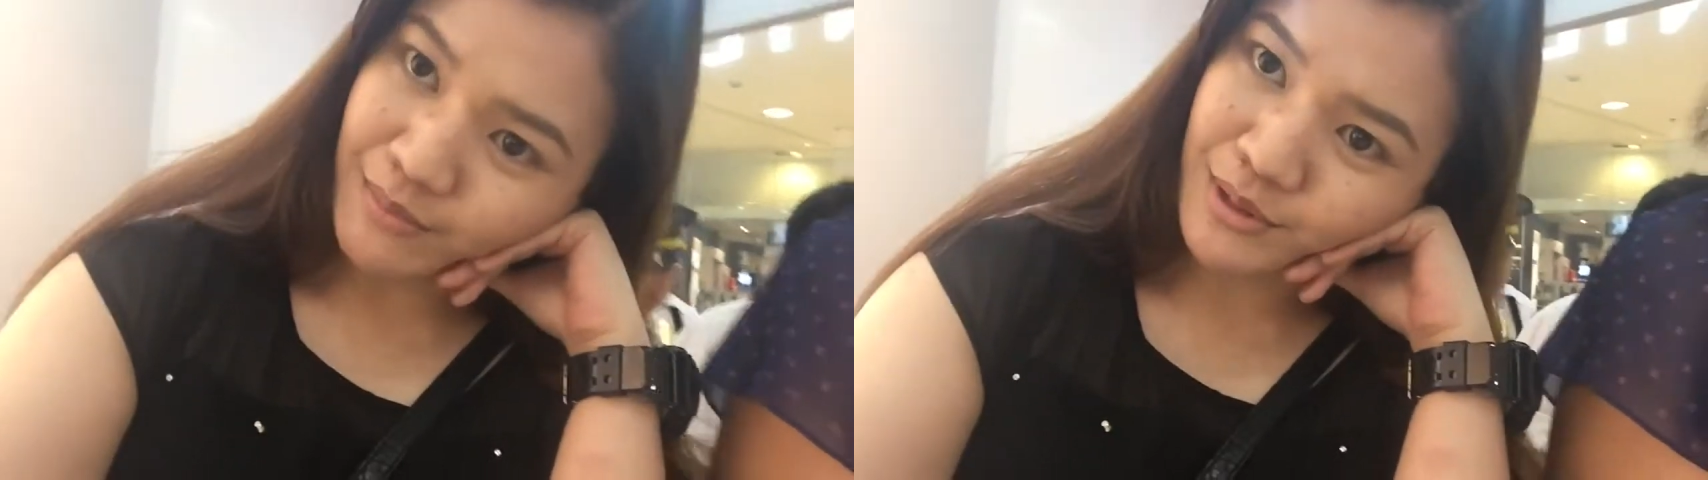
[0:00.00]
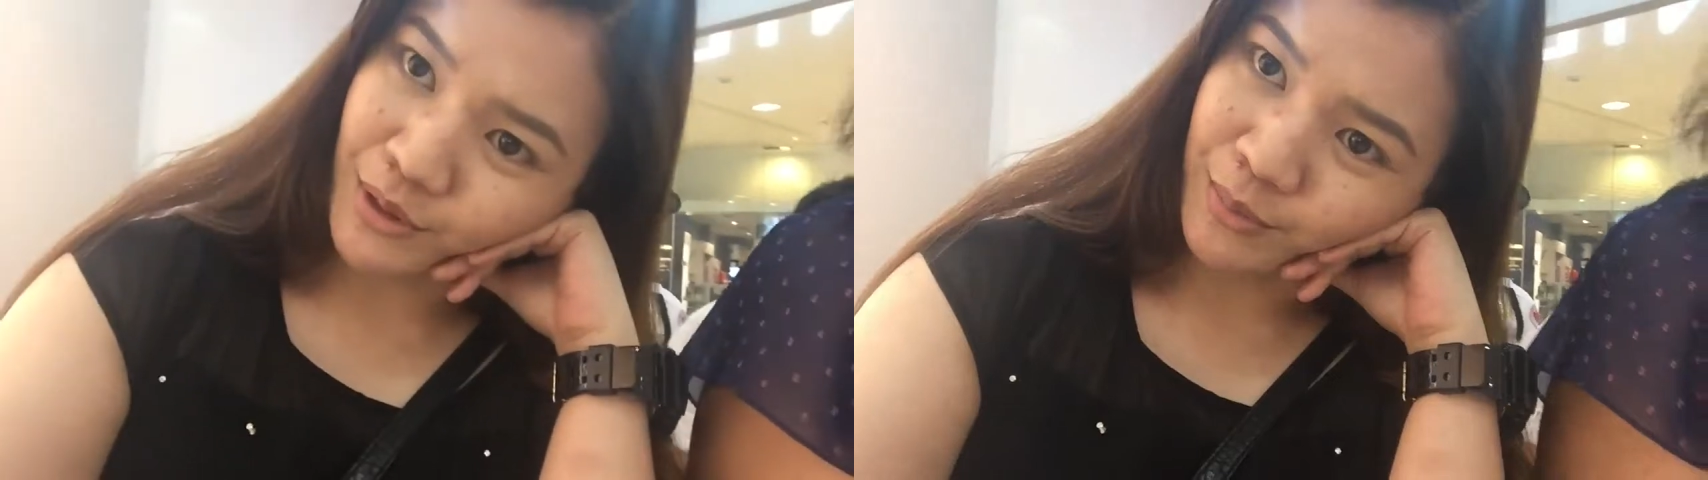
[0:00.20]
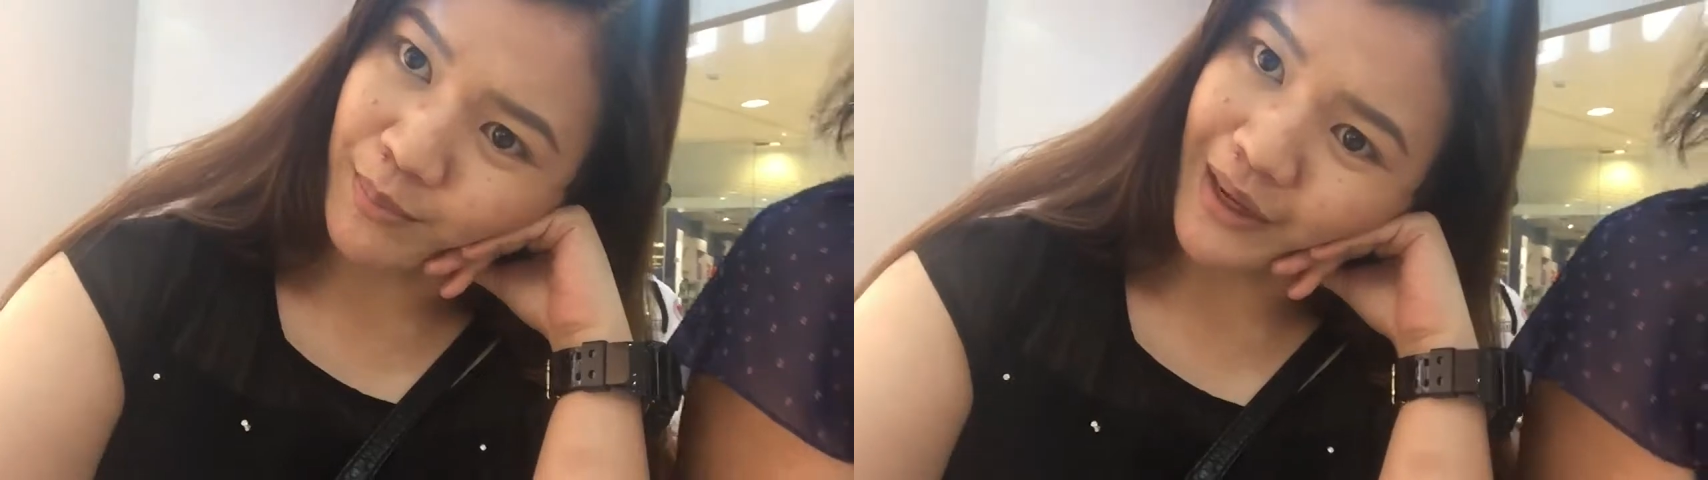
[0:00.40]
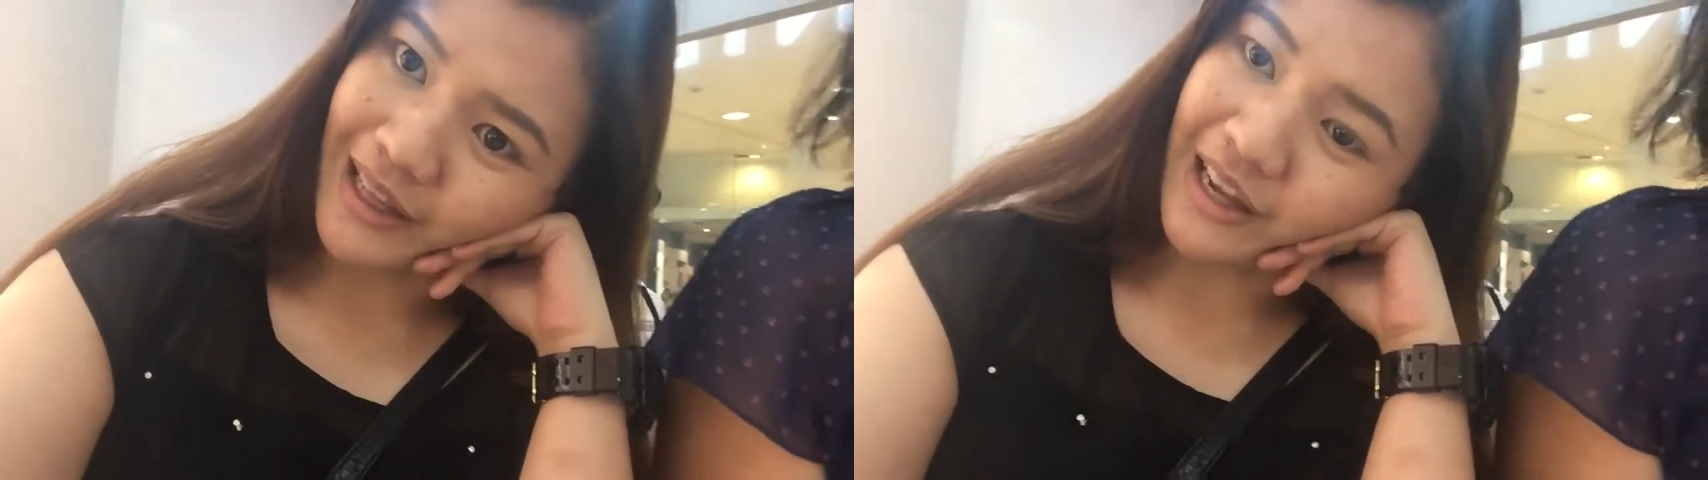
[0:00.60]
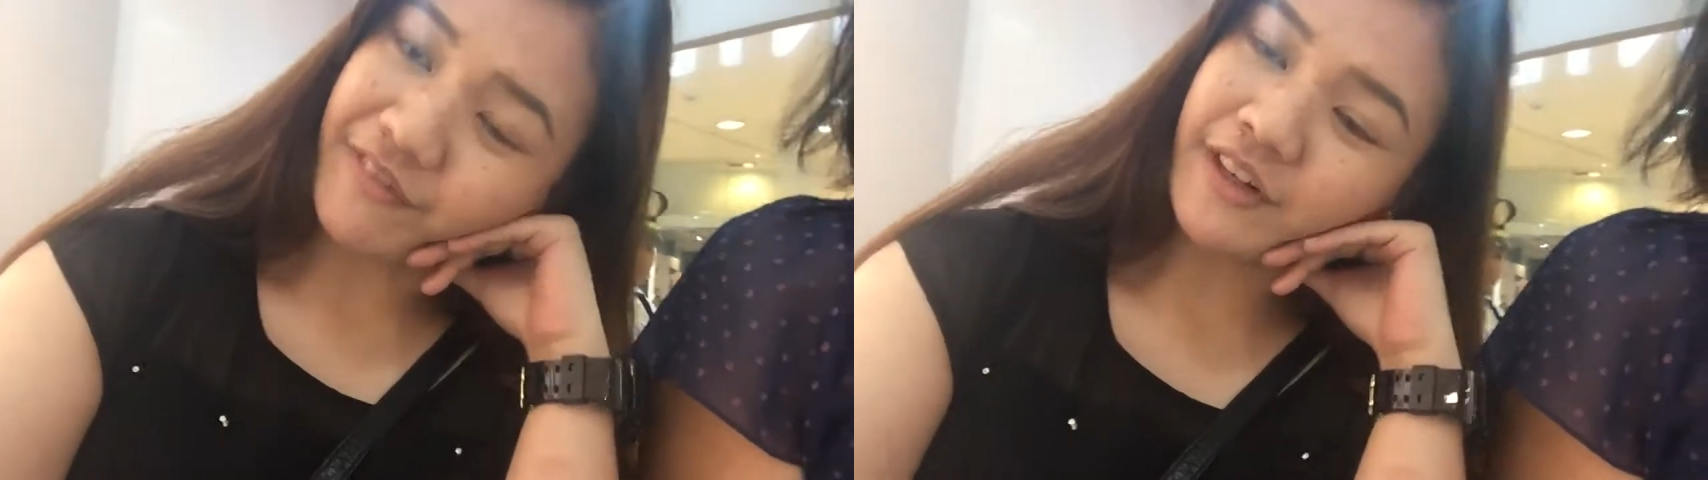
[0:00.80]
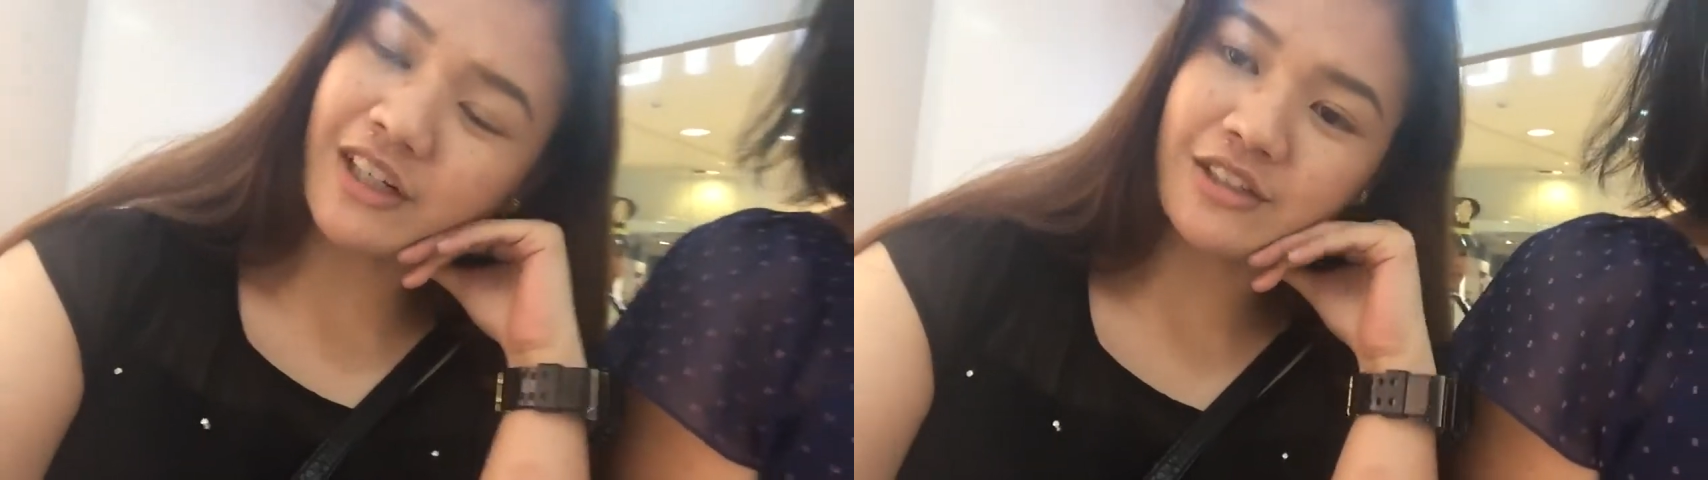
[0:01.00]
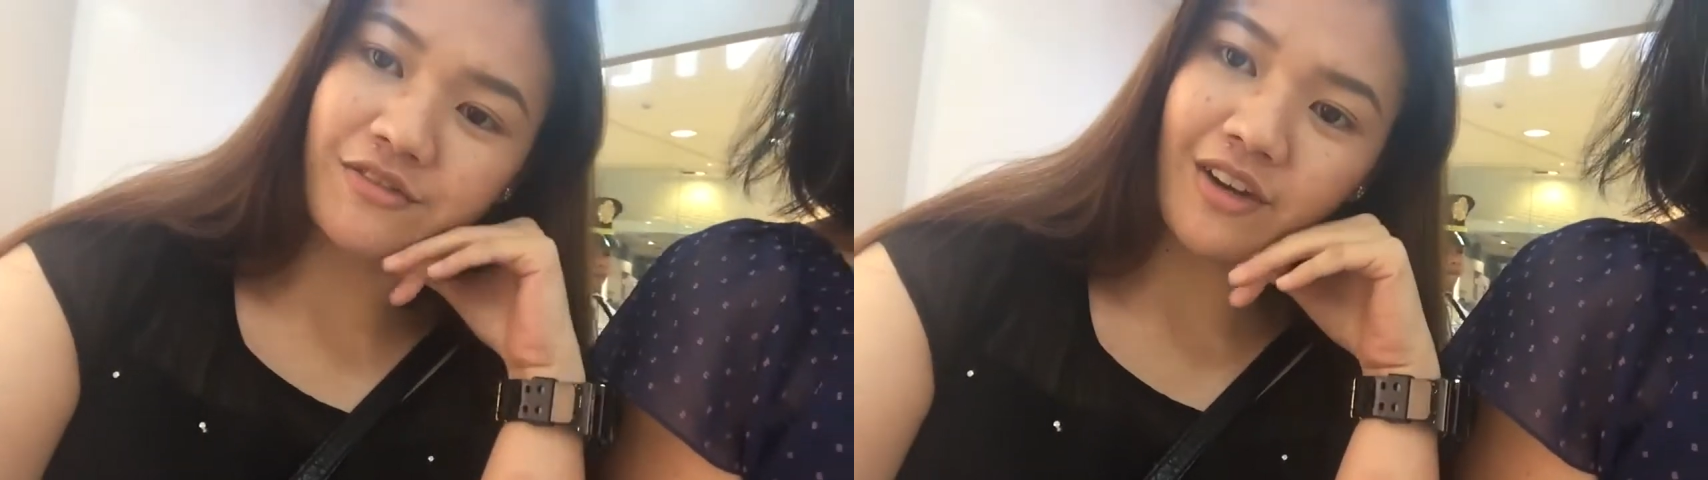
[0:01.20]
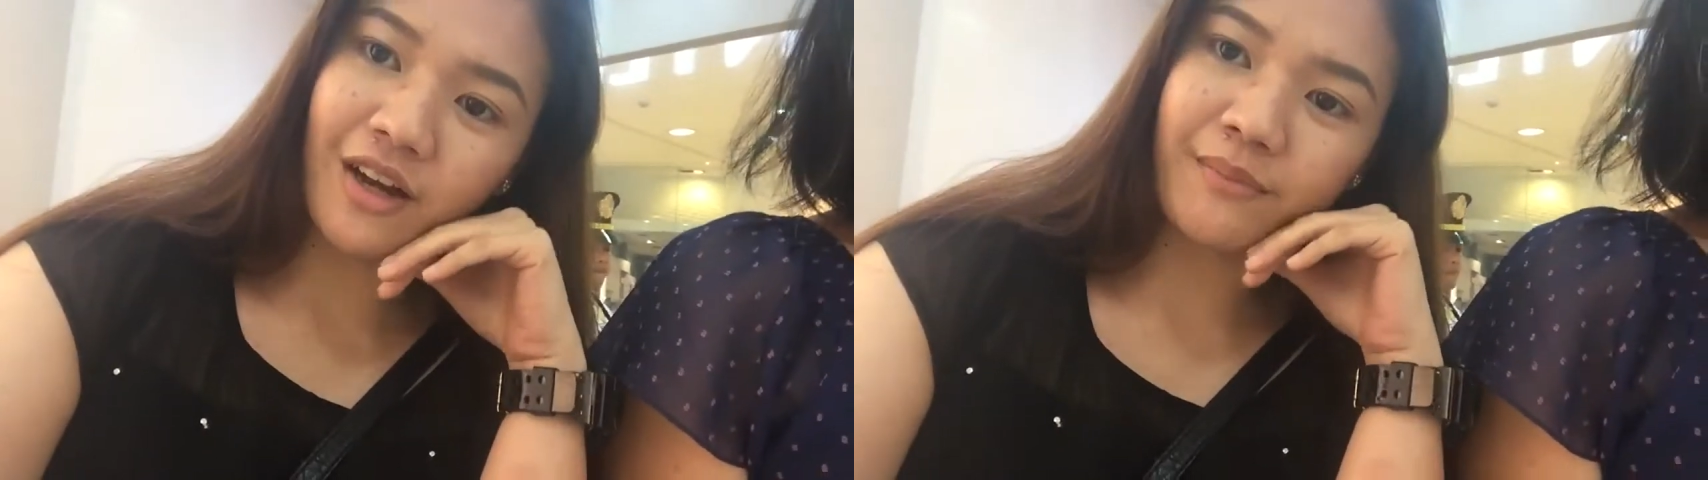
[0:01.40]
I'm so pale. I forgot
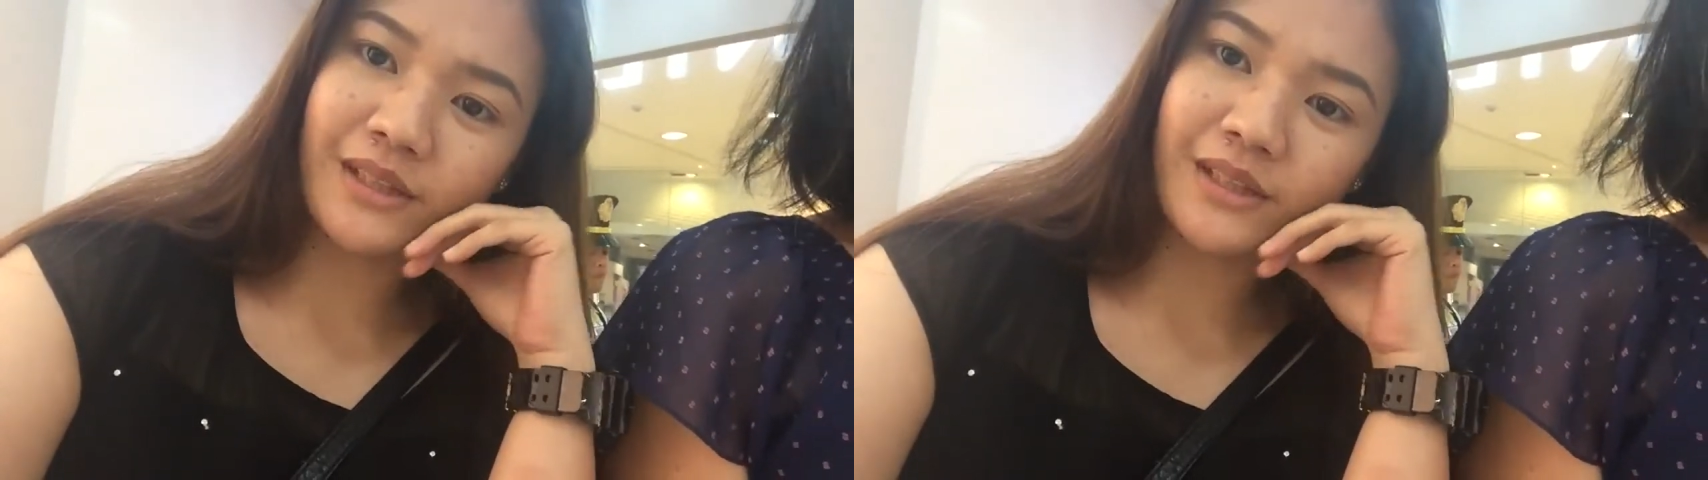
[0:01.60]
to vlog,